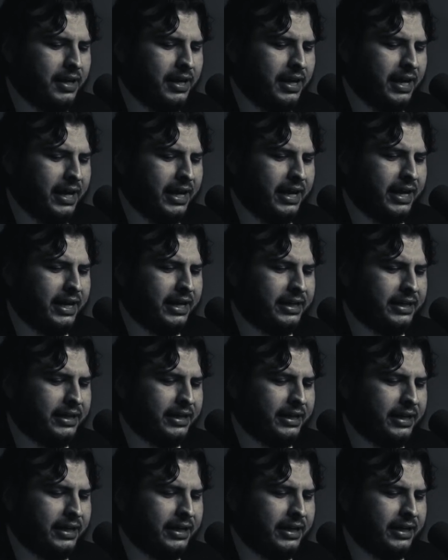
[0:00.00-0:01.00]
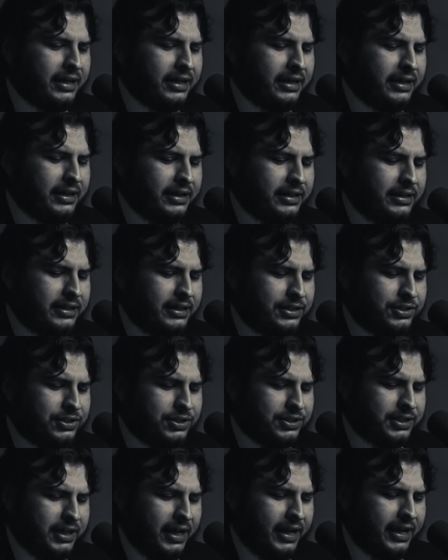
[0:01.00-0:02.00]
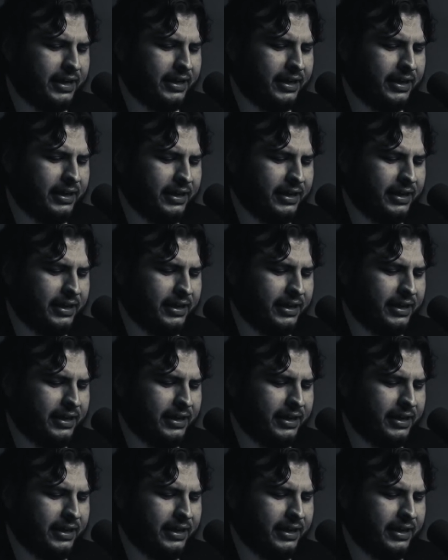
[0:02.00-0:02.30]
And he's just like,